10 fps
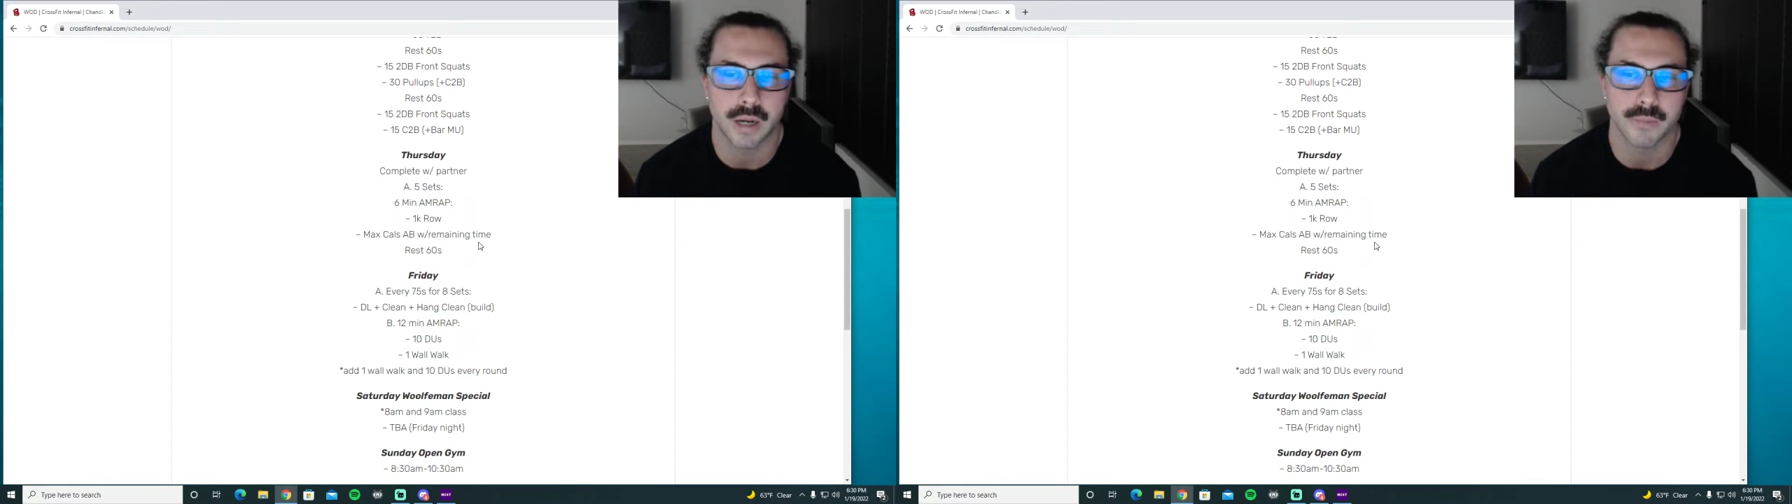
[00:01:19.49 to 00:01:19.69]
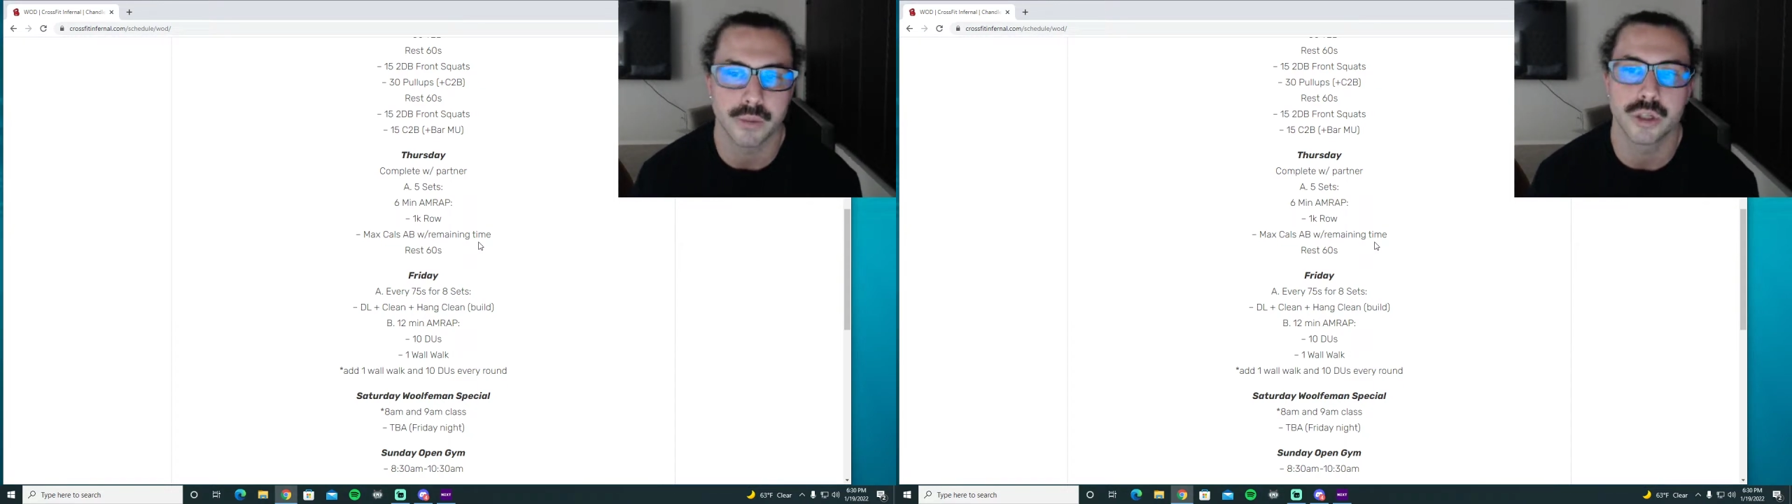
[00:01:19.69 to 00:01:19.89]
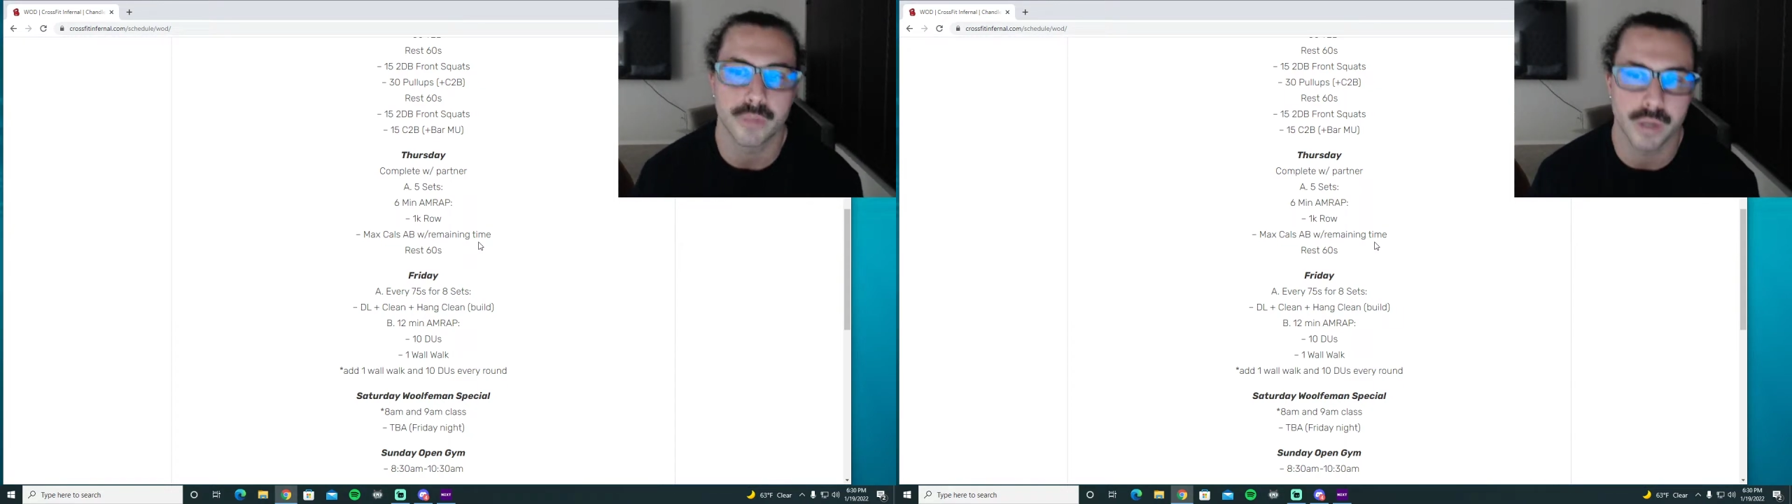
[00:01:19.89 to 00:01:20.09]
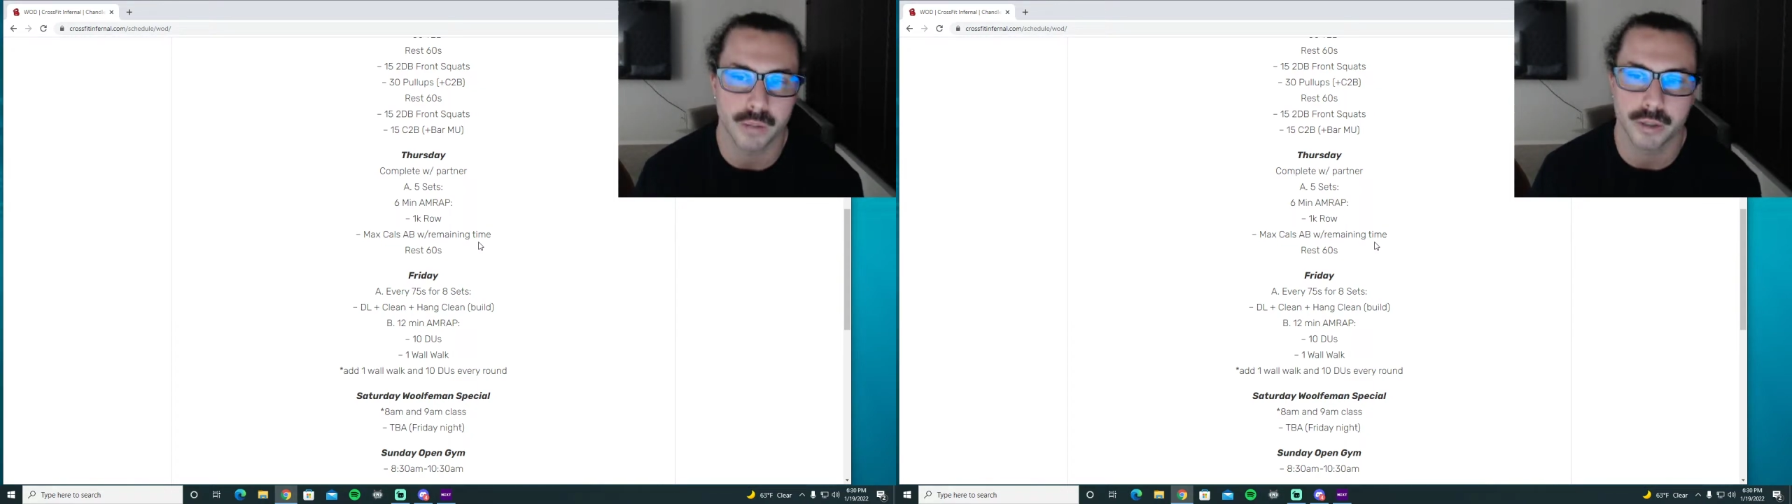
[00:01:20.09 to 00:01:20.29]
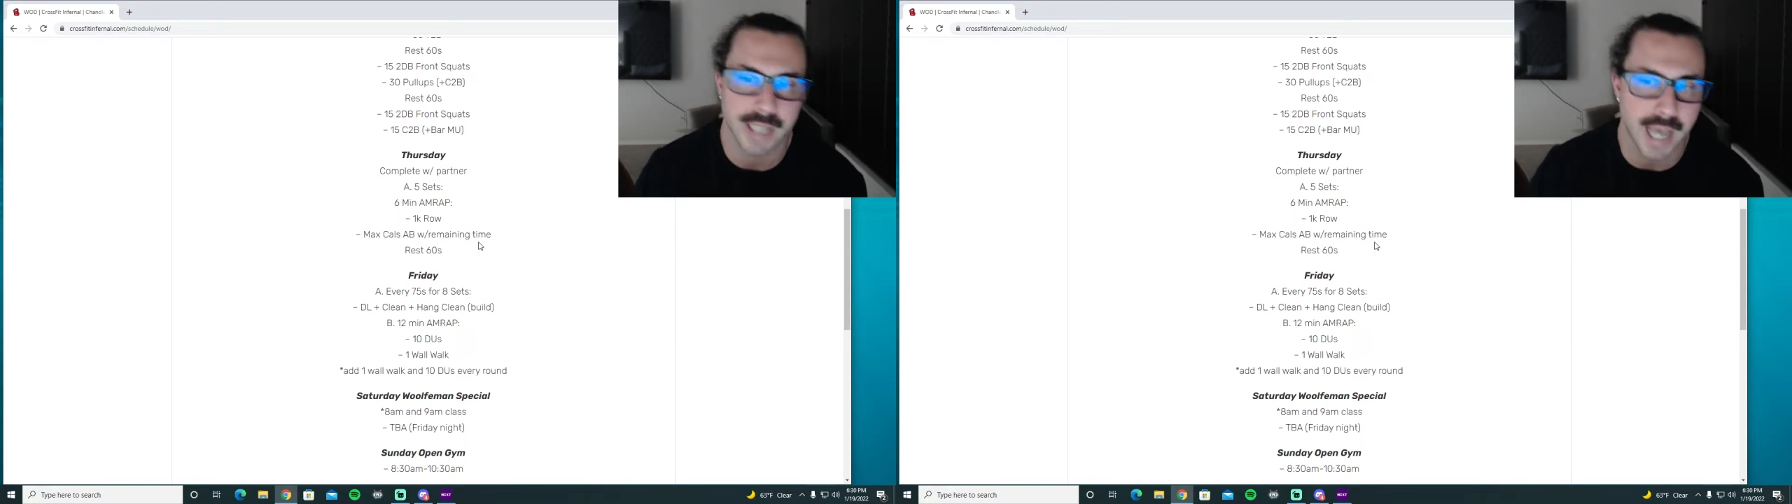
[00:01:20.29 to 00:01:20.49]
You should be able
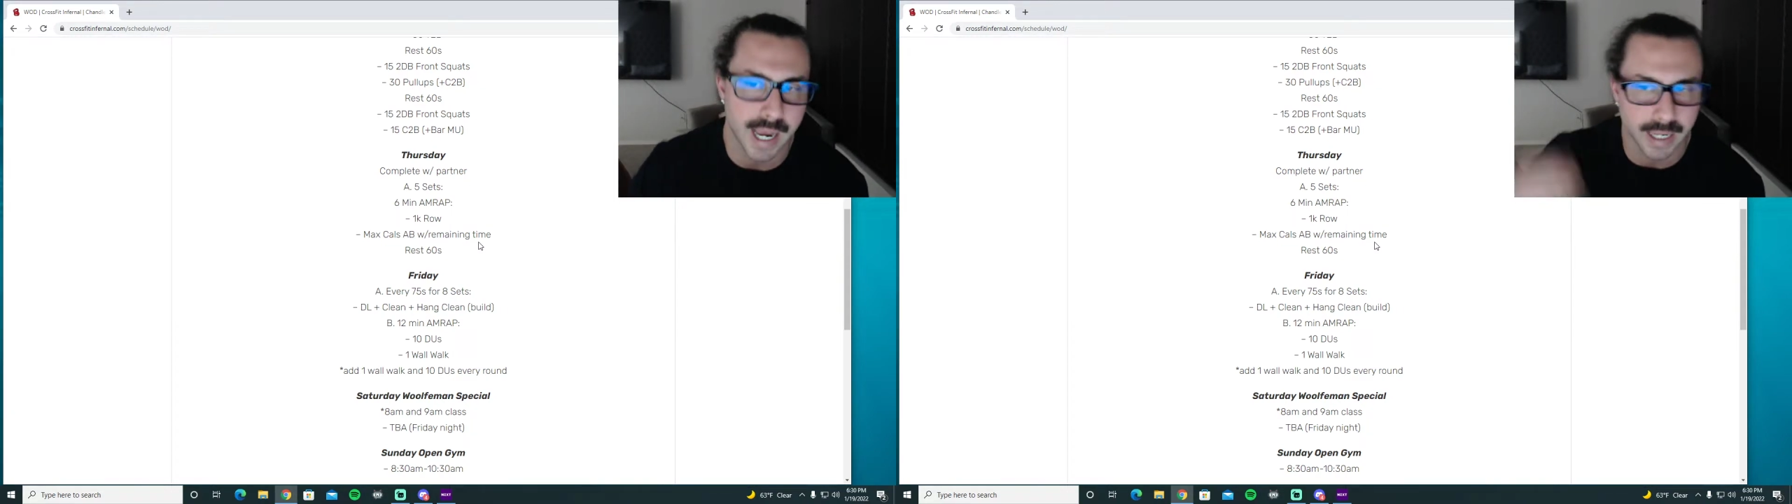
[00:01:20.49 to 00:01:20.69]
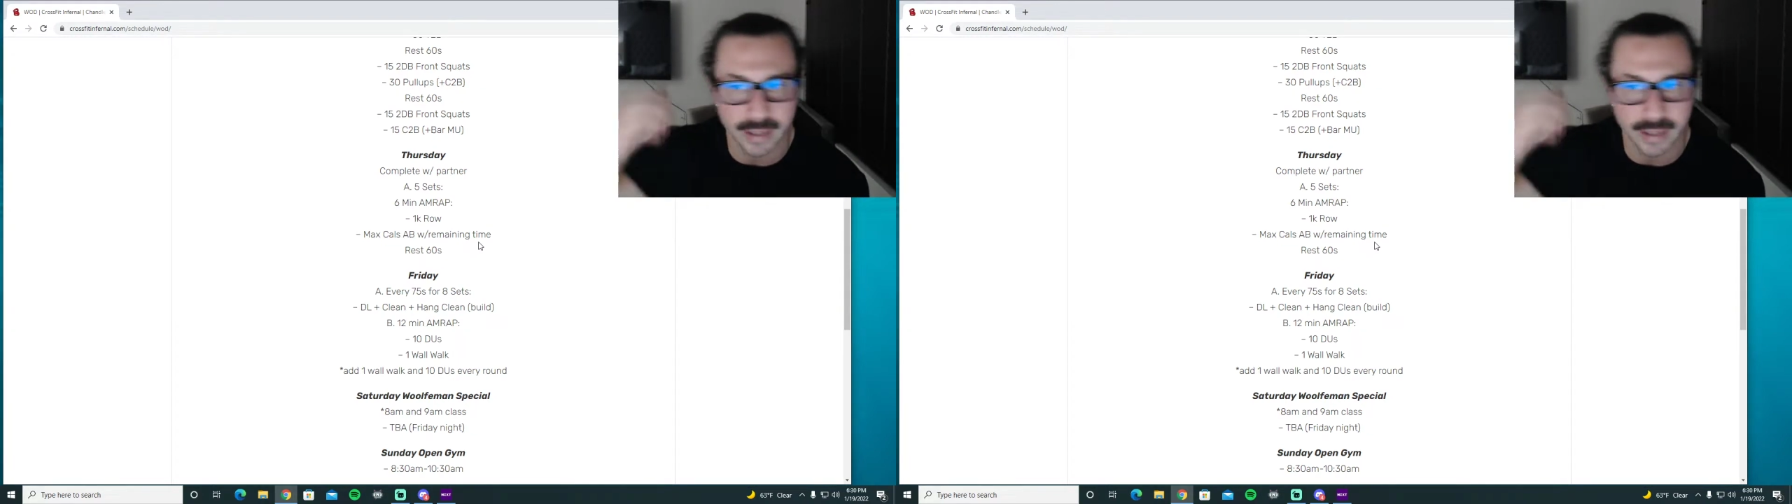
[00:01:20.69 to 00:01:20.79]
to attack it at